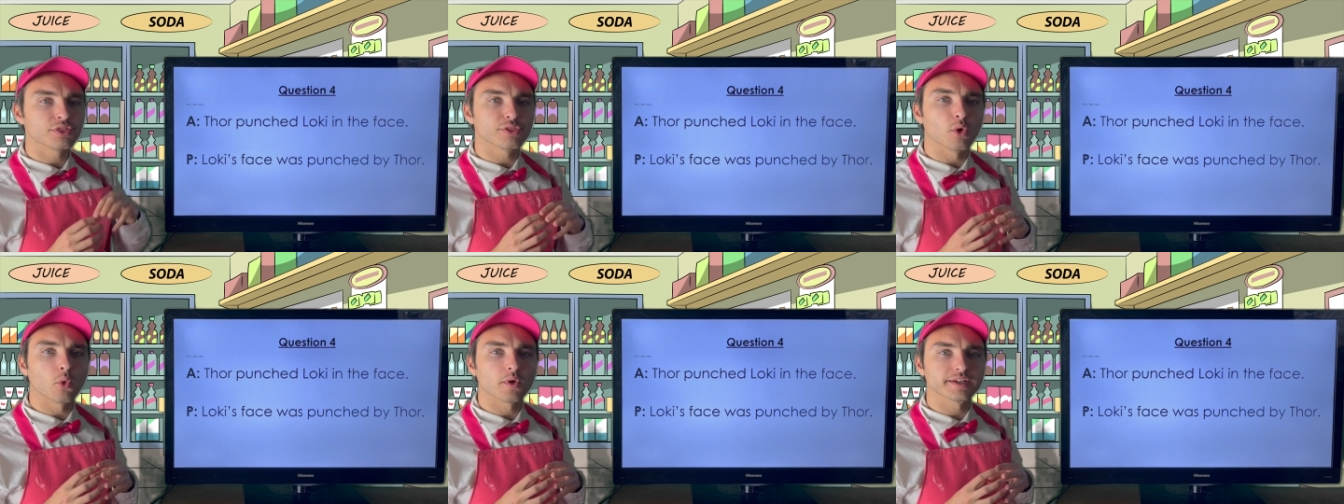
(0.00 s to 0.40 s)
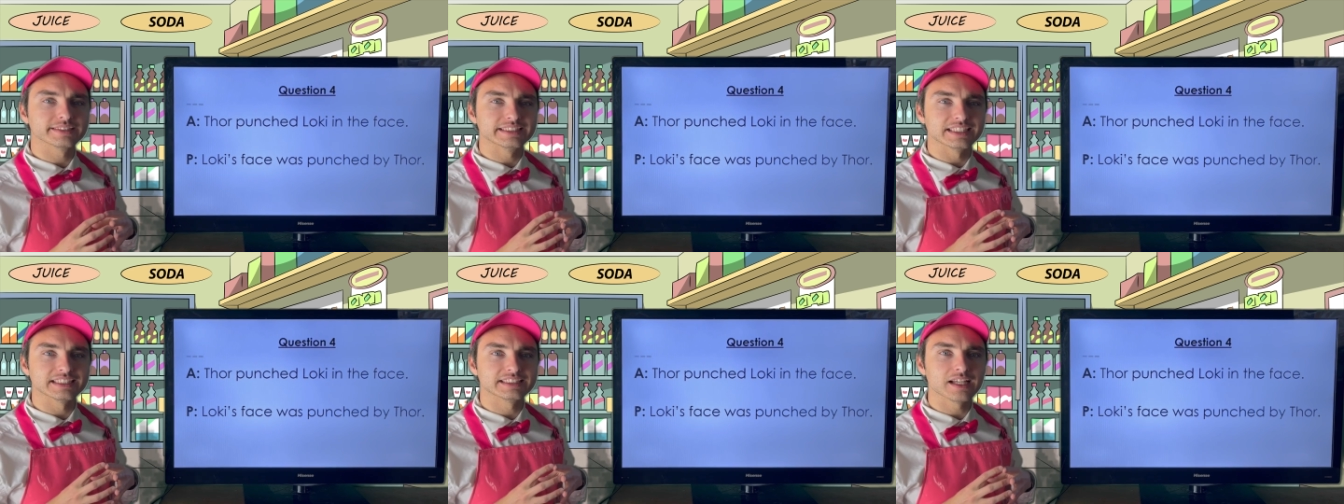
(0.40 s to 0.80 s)
Thor
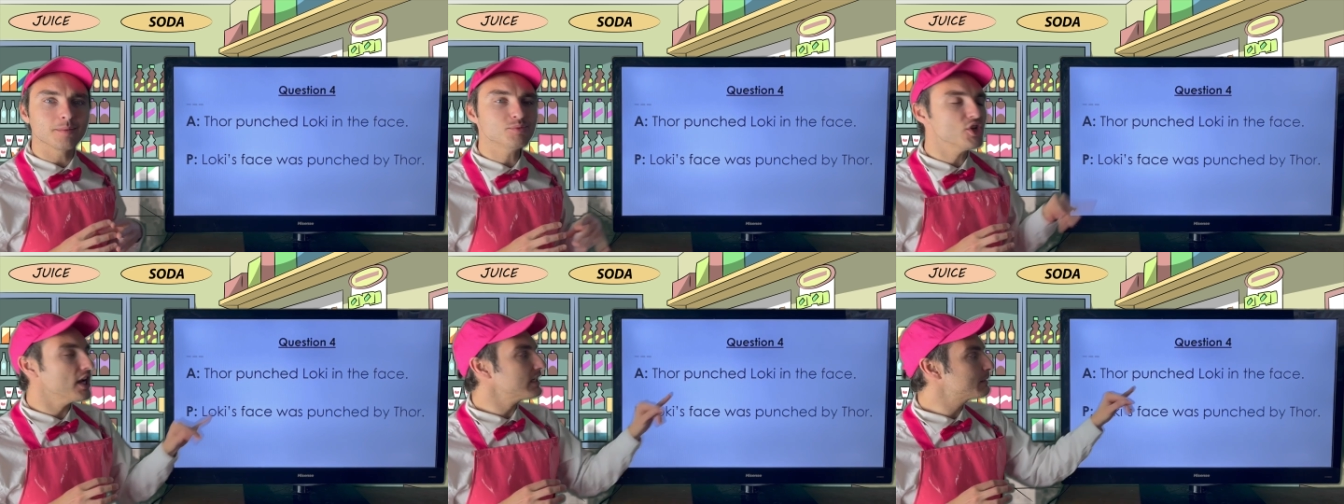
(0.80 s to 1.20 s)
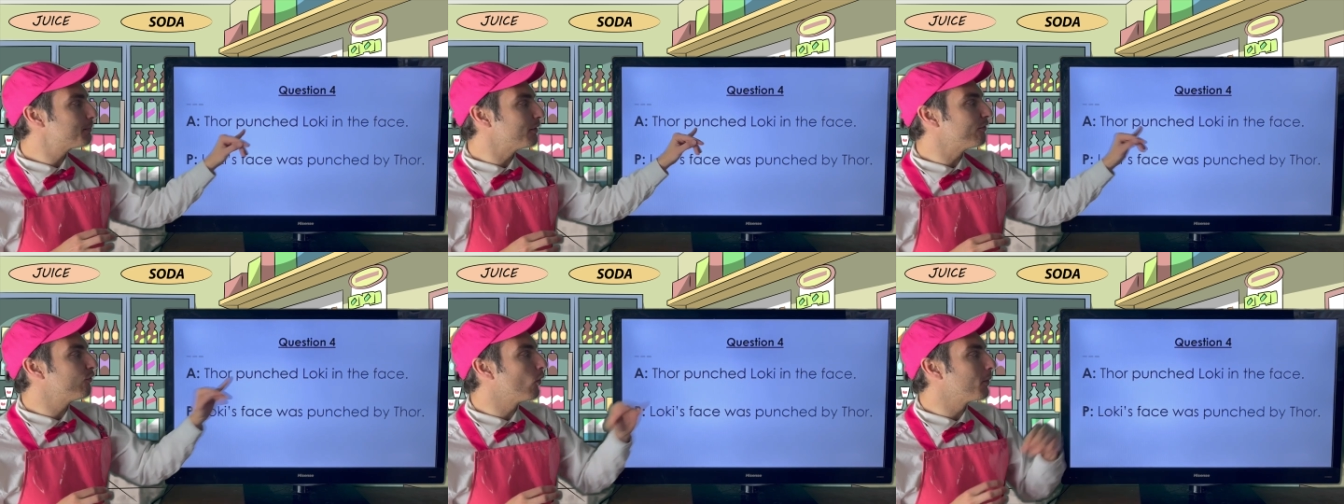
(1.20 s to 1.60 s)
is the subject
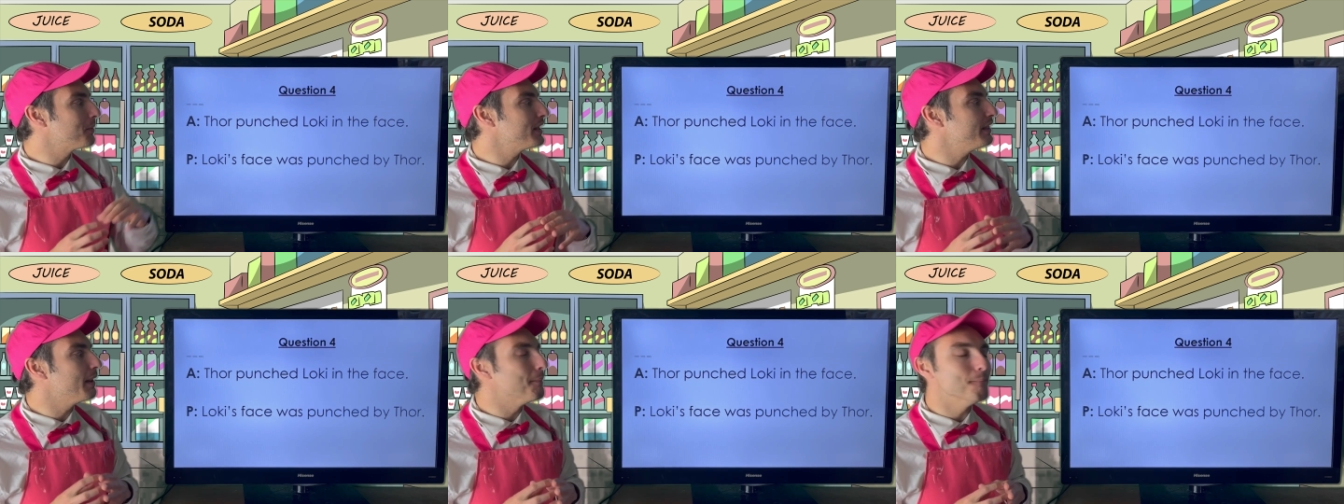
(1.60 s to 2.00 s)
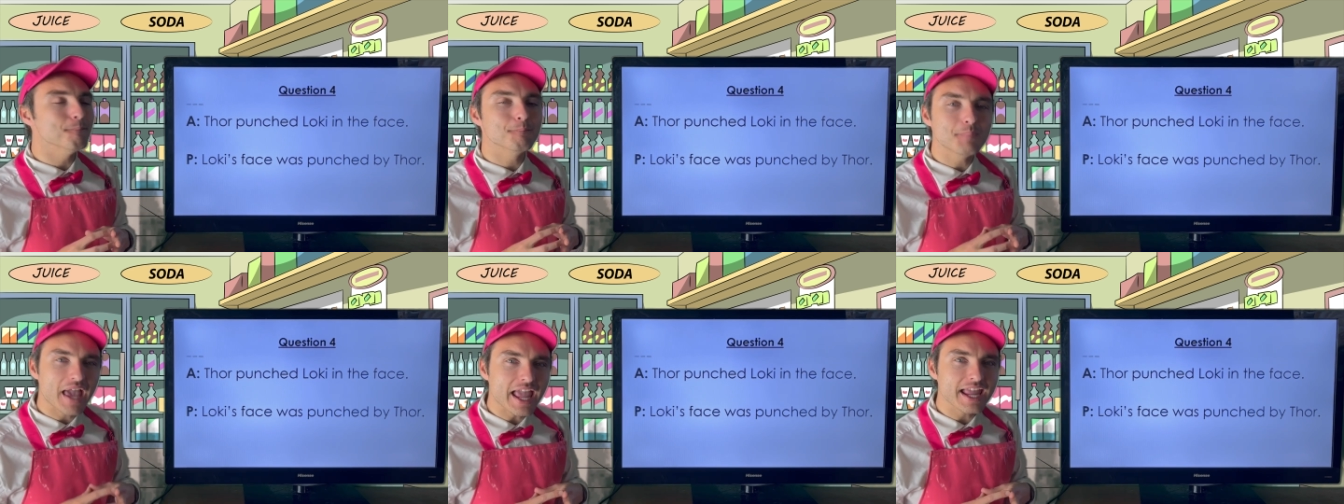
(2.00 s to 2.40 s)
performing the
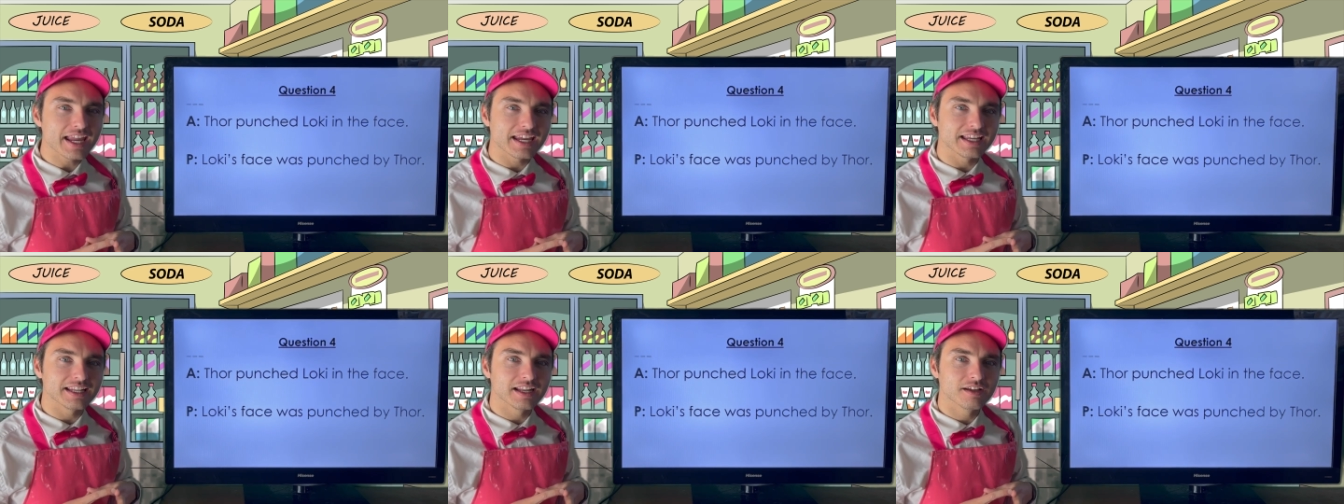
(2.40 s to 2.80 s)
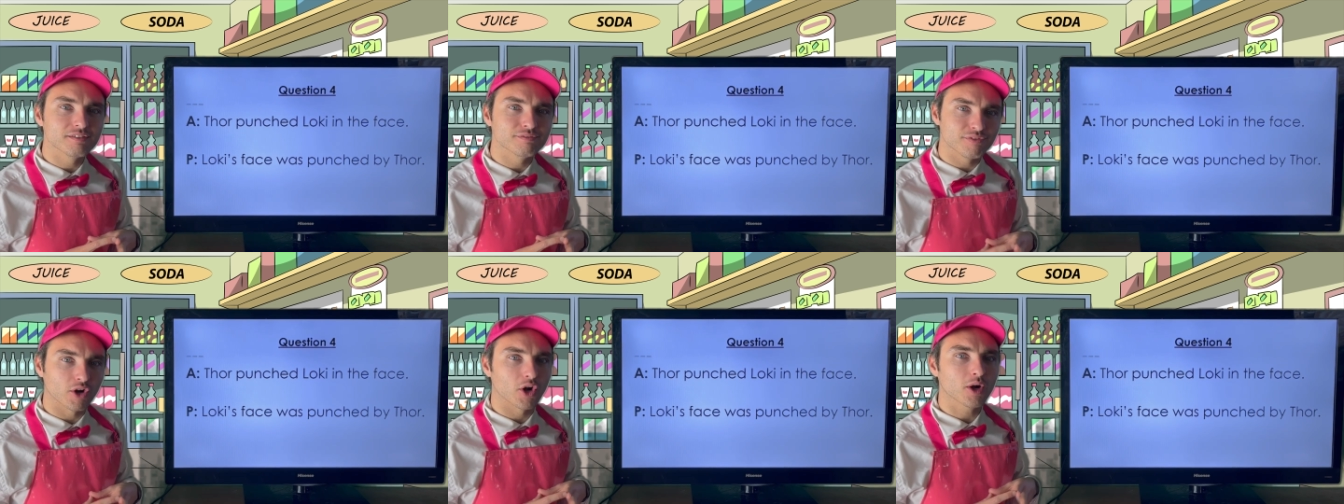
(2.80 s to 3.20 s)
main
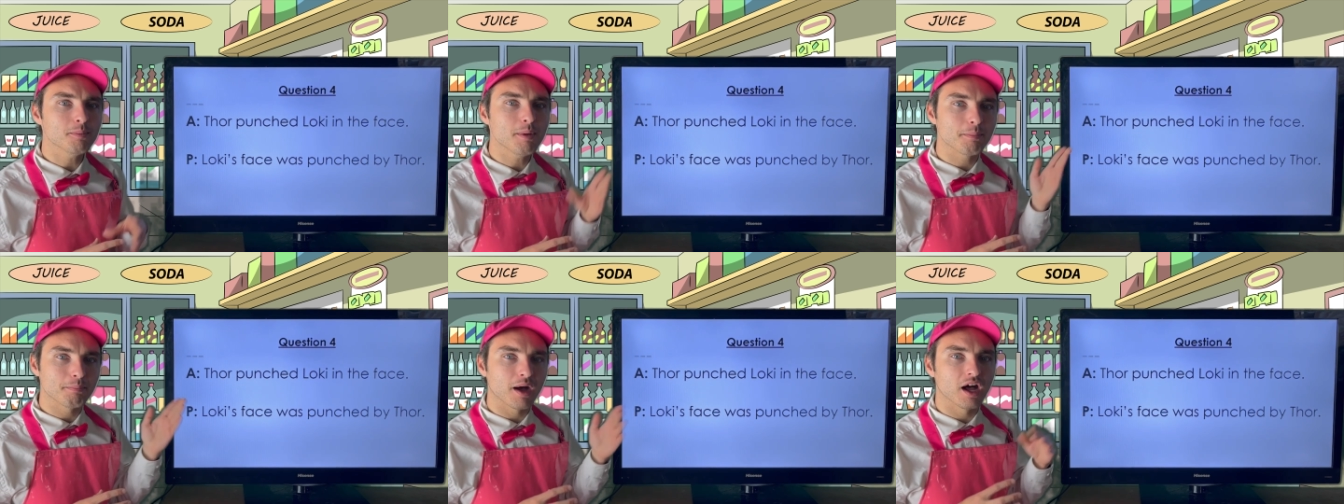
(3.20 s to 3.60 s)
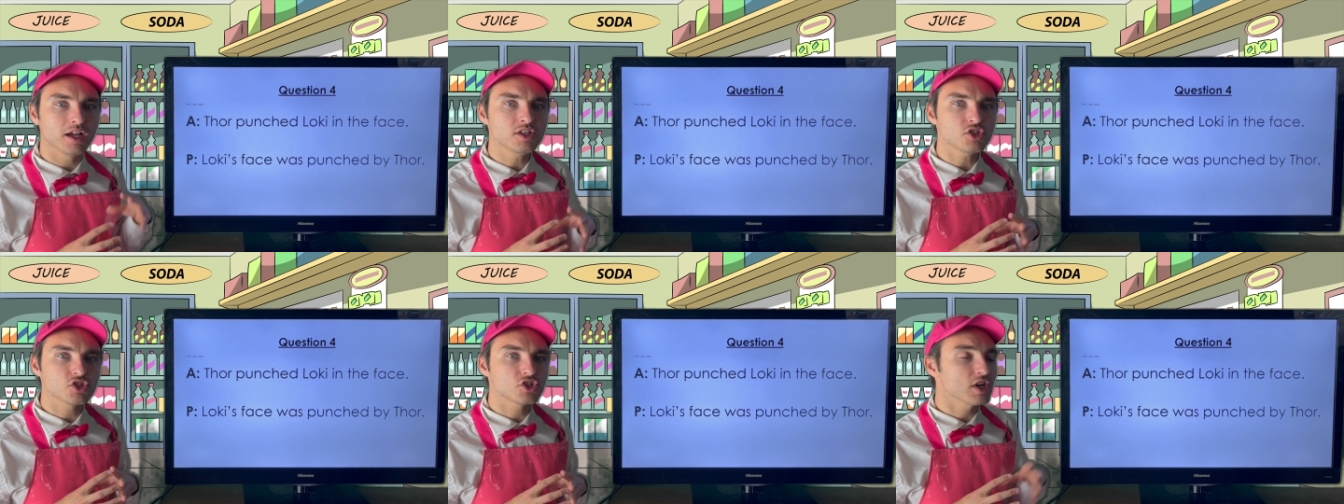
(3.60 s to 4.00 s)
verb,
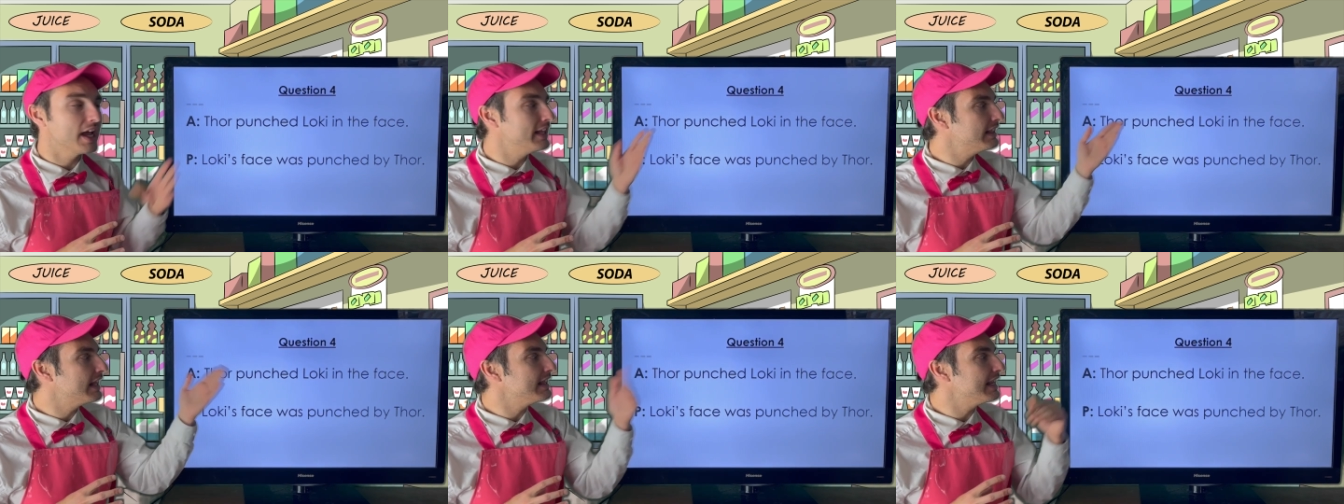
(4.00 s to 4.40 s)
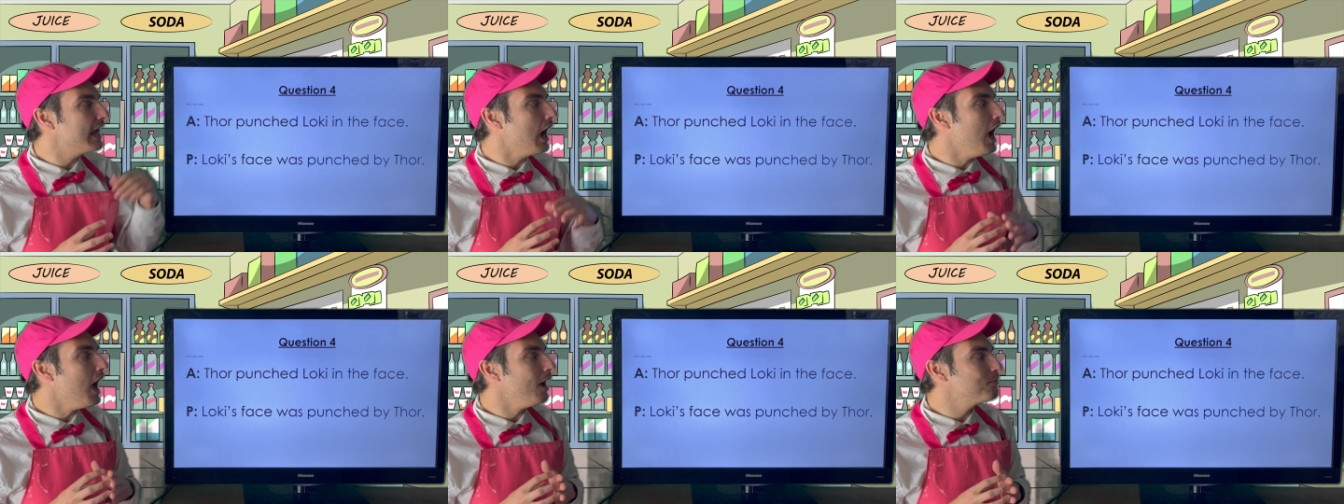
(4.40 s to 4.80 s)
punched, and then
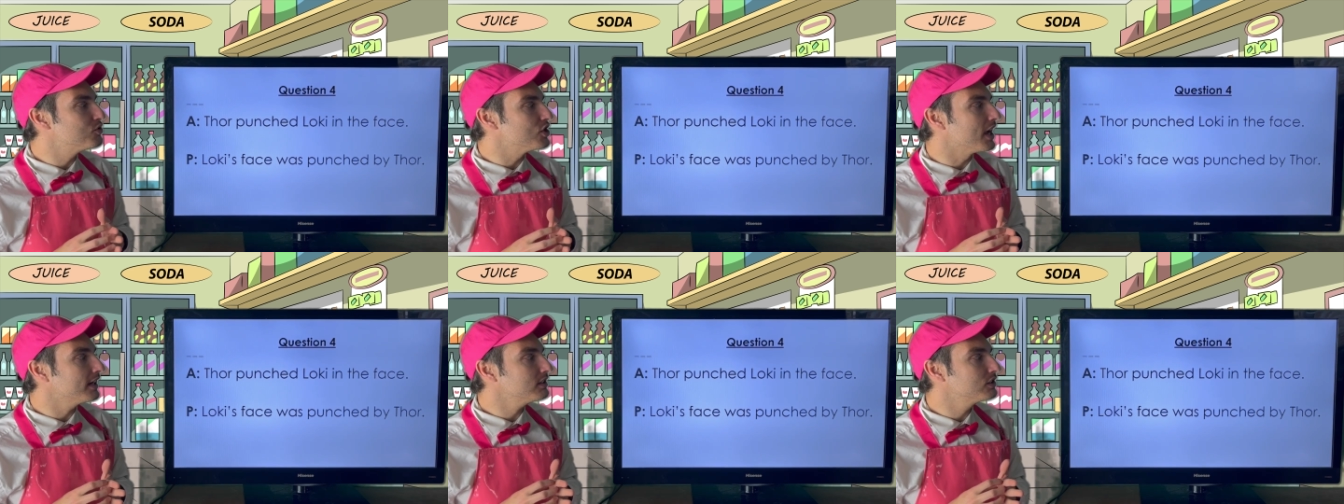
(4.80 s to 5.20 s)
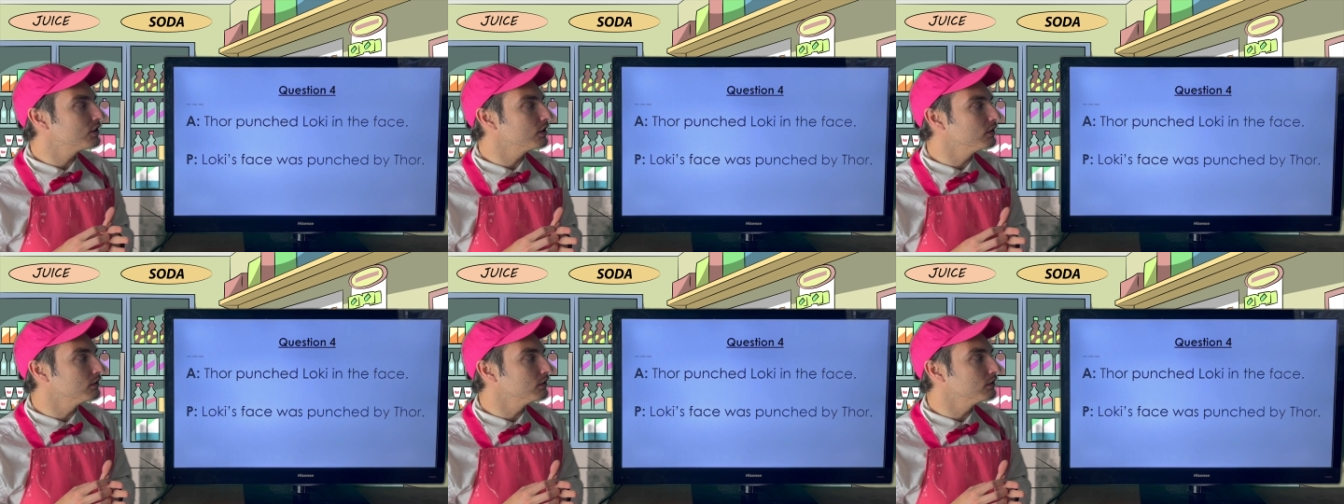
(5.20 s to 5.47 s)
the object,